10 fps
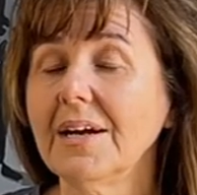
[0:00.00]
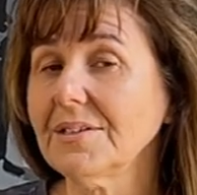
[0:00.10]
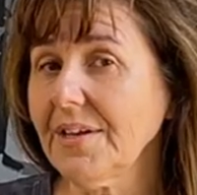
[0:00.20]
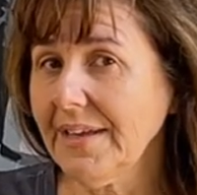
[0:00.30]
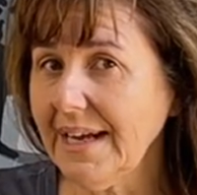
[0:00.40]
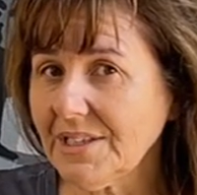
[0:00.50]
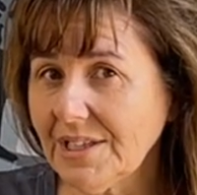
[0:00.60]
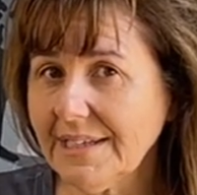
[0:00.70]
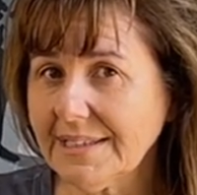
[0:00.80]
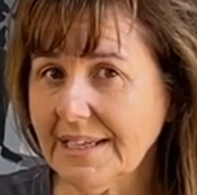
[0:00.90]
So that
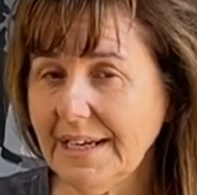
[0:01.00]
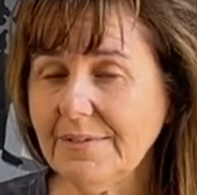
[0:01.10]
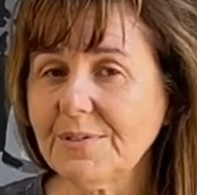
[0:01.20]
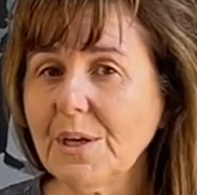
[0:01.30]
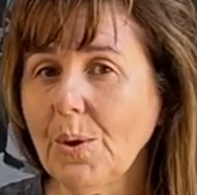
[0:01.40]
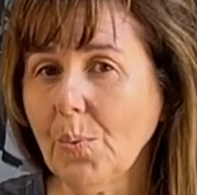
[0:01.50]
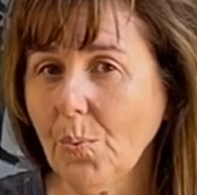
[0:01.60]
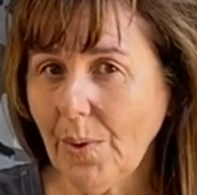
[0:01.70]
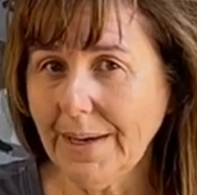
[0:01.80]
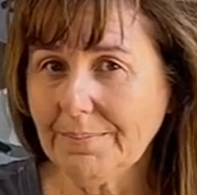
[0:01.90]
just left
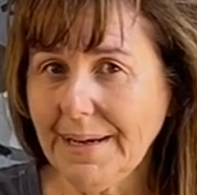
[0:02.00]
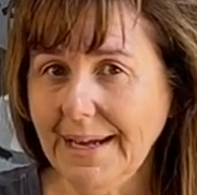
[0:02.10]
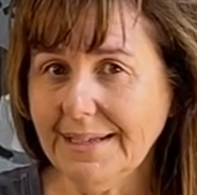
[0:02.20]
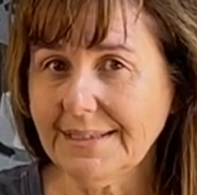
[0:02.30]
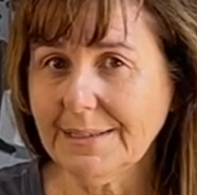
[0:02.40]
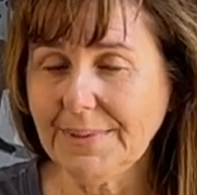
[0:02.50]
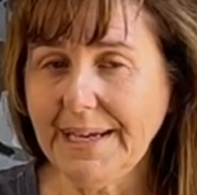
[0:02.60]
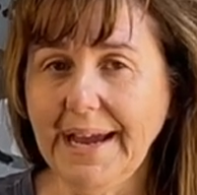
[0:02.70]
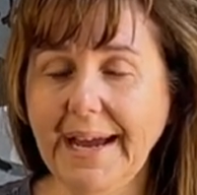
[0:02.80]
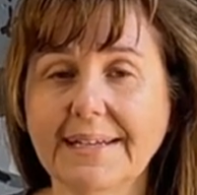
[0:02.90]
one man to be
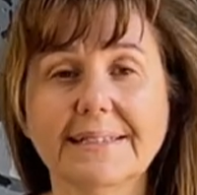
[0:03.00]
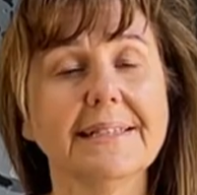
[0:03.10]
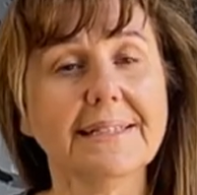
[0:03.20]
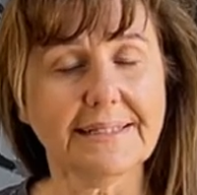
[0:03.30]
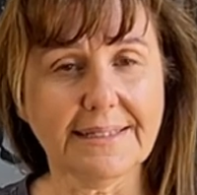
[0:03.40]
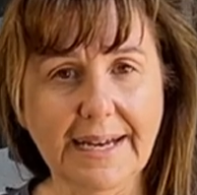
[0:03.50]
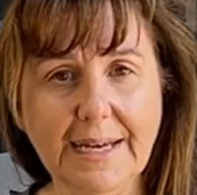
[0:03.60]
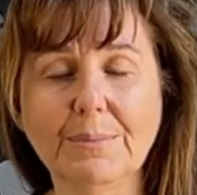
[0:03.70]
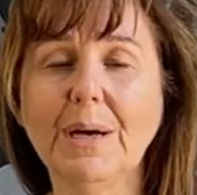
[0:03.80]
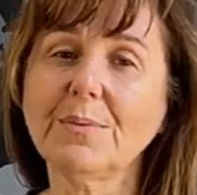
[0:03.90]
hanged. His
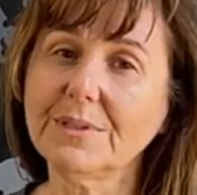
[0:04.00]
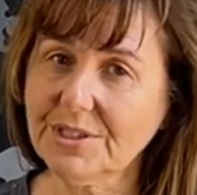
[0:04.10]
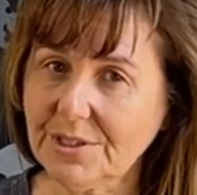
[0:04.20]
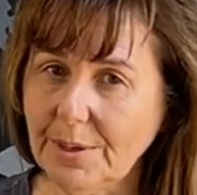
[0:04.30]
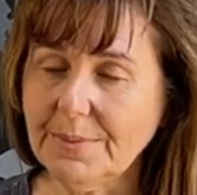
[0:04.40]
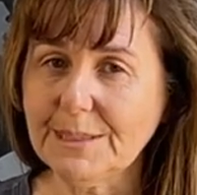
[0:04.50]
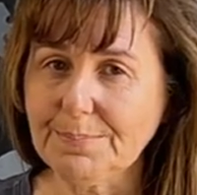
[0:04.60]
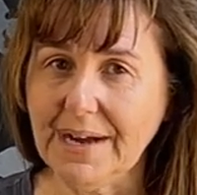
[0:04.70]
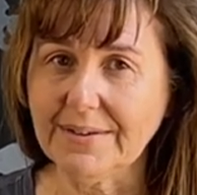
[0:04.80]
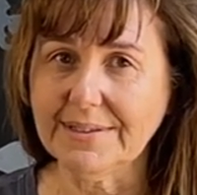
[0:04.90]
name was Thomas
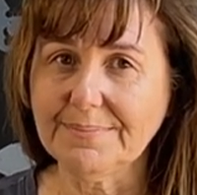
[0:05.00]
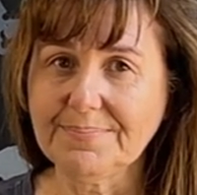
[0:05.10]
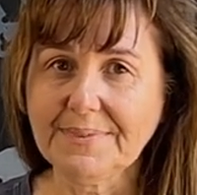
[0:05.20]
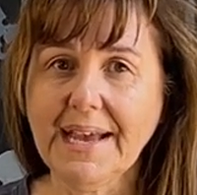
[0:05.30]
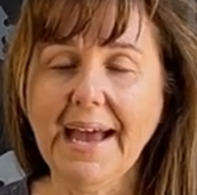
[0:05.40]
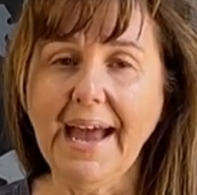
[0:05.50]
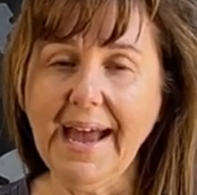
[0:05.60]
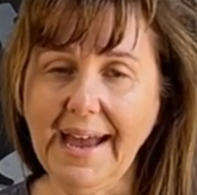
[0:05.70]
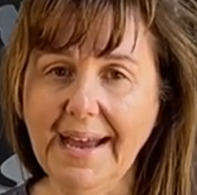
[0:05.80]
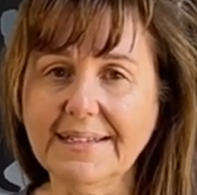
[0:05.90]
Barrett,
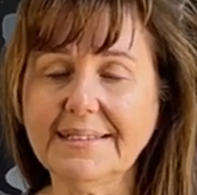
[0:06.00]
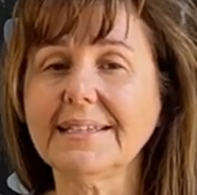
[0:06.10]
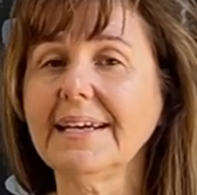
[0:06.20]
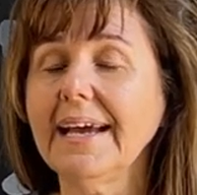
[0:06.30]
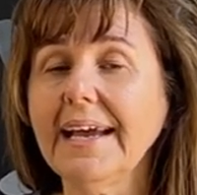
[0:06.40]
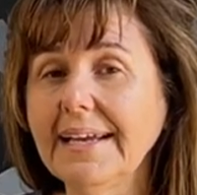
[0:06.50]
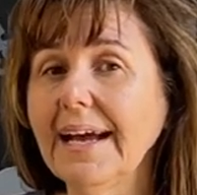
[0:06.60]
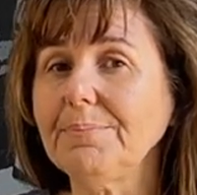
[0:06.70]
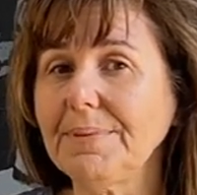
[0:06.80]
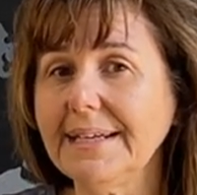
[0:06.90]
and he
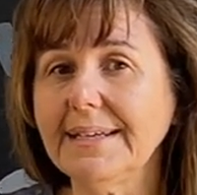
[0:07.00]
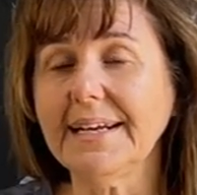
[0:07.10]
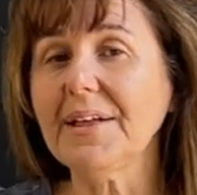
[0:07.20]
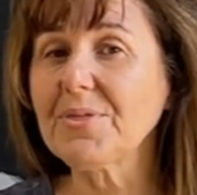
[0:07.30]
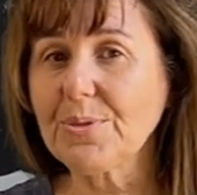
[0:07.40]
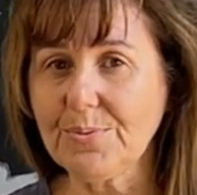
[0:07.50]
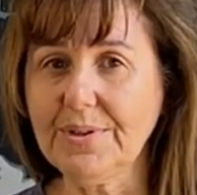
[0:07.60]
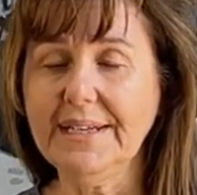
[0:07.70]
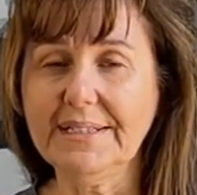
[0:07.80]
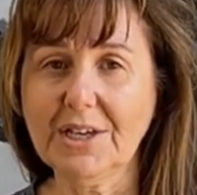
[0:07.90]
had been here
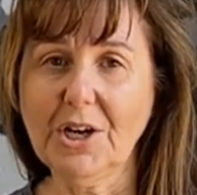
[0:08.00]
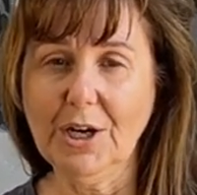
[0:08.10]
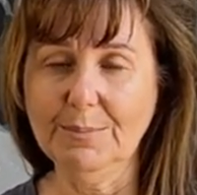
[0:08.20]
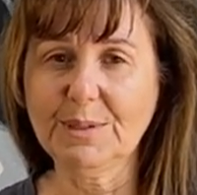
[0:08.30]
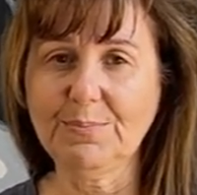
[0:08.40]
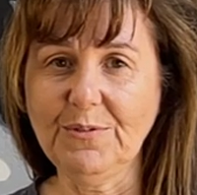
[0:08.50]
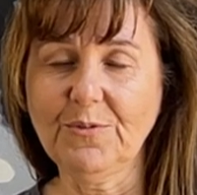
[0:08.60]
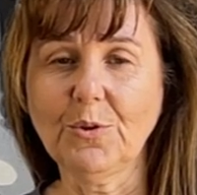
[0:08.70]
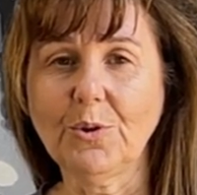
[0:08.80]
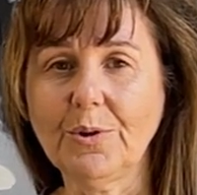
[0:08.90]
three times
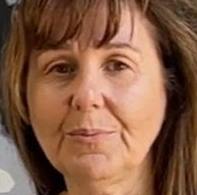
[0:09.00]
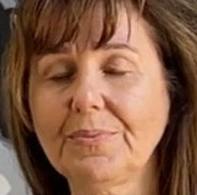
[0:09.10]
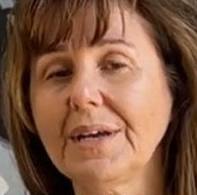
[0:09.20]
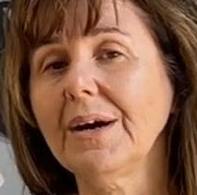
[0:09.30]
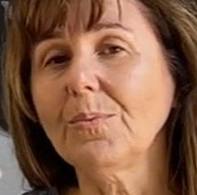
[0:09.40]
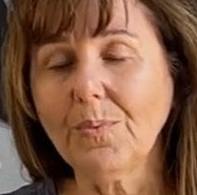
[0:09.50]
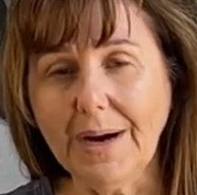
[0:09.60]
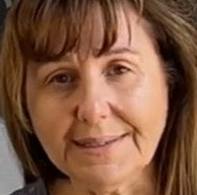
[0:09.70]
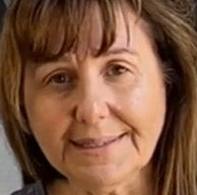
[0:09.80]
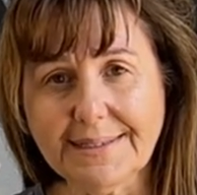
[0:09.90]
before.
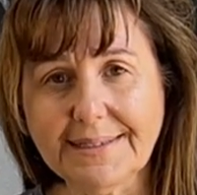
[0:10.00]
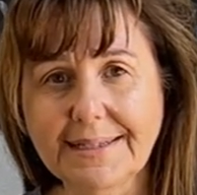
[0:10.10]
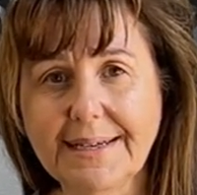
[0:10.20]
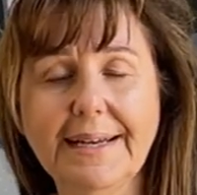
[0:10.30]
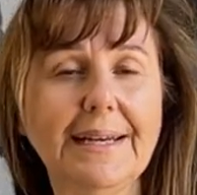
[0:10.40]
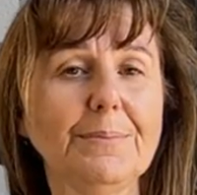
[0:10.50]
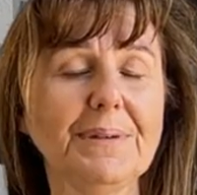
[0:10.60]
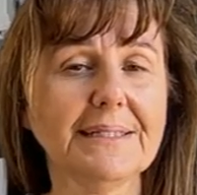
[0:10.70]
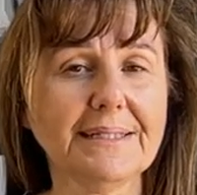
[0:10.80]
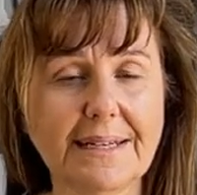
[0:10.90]
Once he had
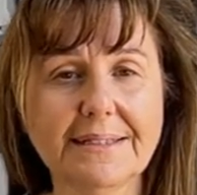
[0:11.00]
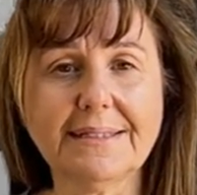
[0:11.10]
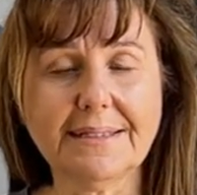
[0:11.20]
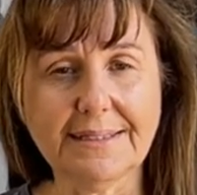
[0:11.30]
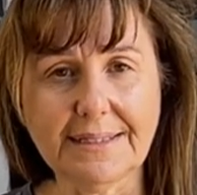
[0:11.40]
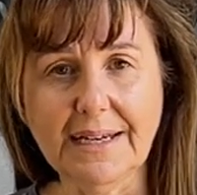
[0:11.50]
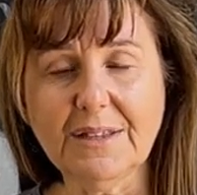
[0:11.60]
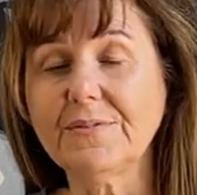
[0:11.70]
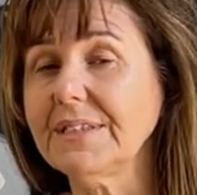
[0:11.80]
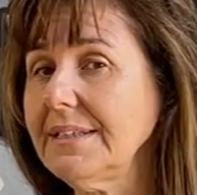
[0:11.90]
been sentenced to
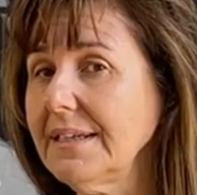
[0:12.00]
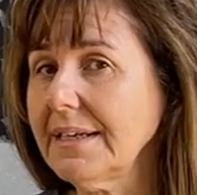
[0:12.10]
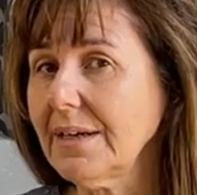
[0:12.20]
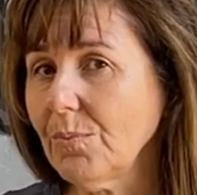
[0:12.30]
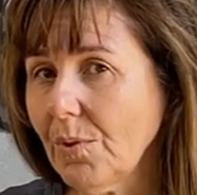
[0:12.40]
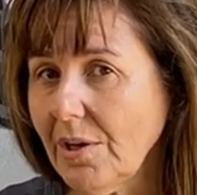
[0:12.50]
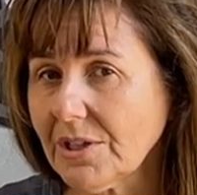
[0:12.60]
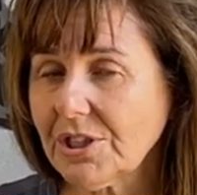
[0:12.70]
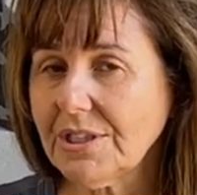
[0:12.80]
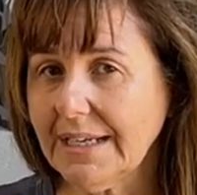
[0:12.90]
death for stealing a
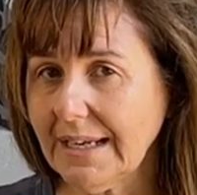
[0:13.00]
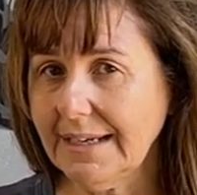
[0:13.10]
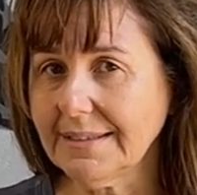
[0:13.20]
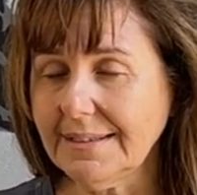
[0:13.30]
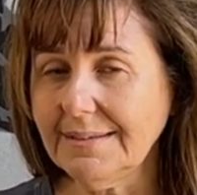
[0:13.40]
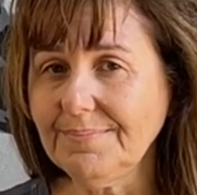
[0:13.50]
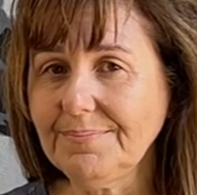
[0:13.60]
watch in London.